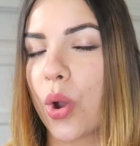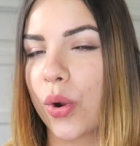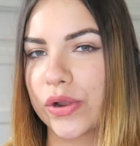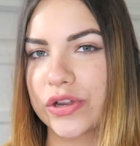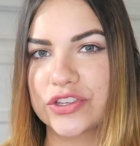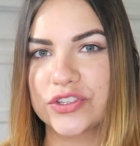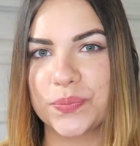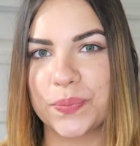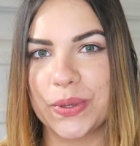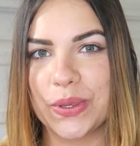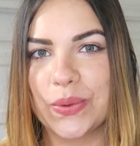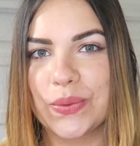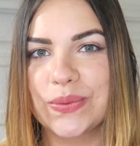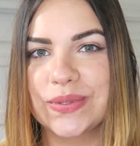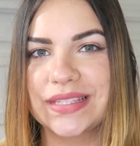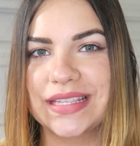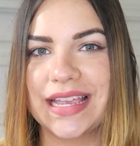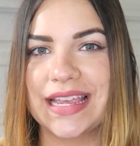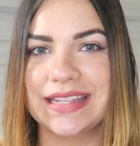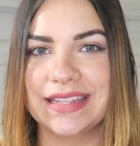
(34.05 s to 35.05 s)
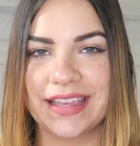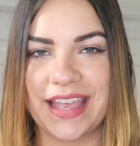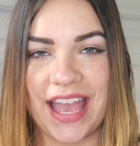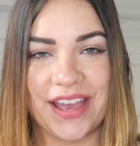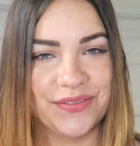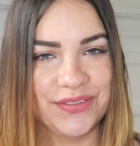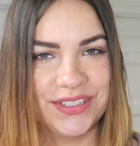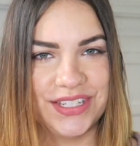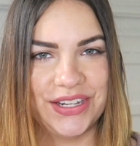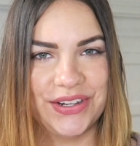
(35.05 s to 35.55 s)
orange peels in the
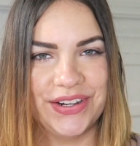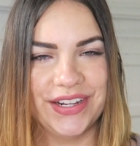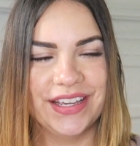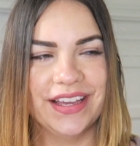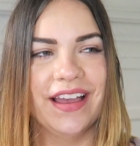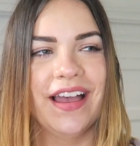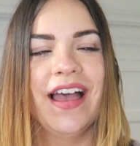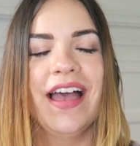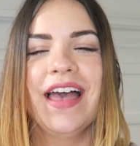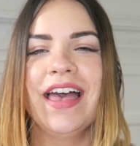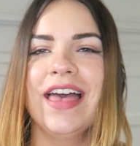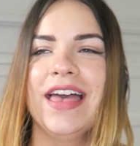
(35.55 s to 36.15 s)
cafeteria.